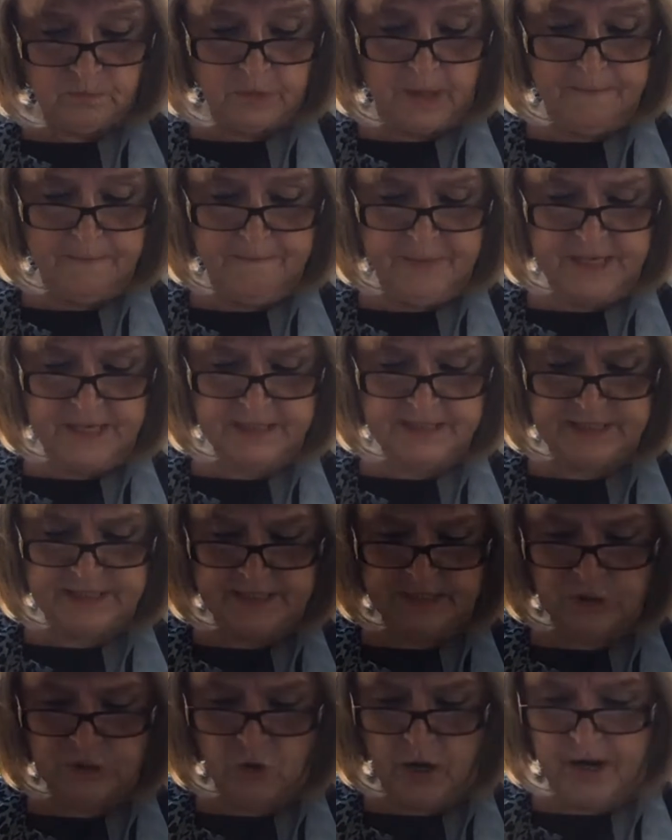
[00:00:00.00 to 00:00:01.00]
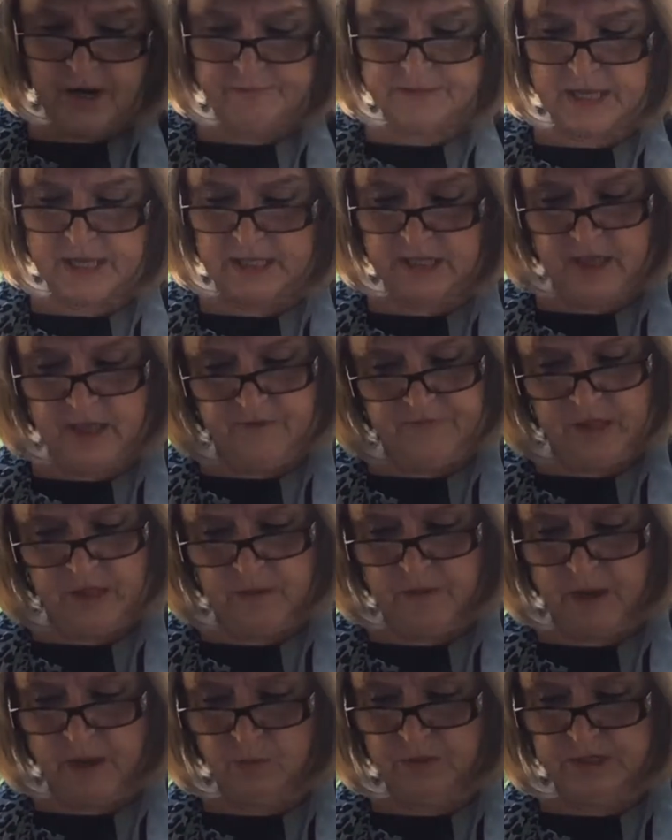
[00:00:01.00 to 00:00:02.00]
miss these grapes. I love
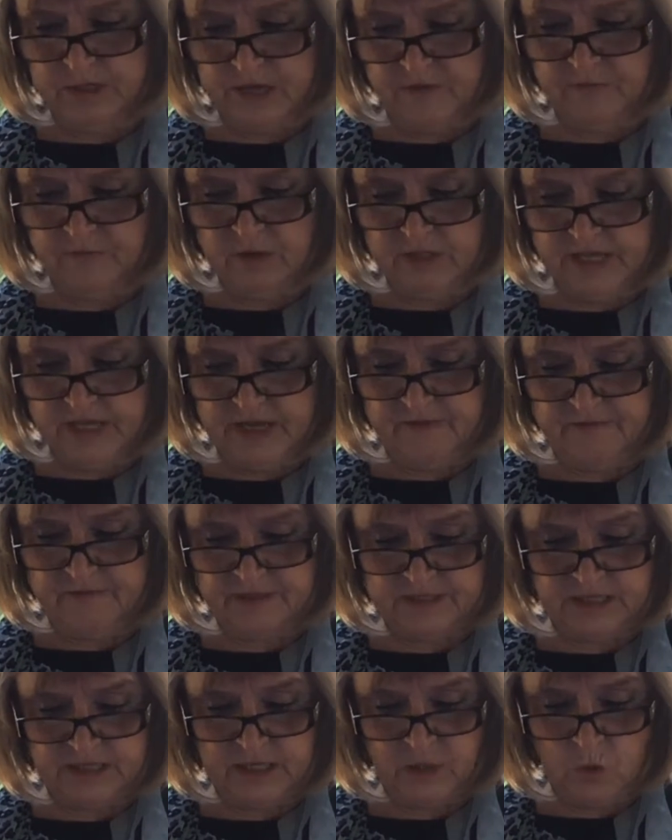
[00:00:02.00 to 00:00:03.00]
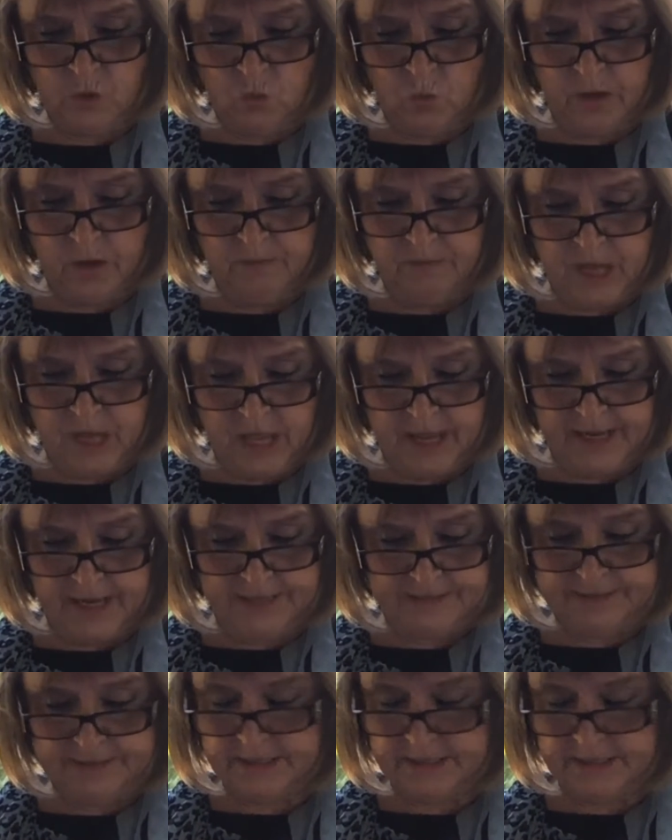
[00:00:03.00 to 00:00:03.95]
them. I would never leave a single one behind.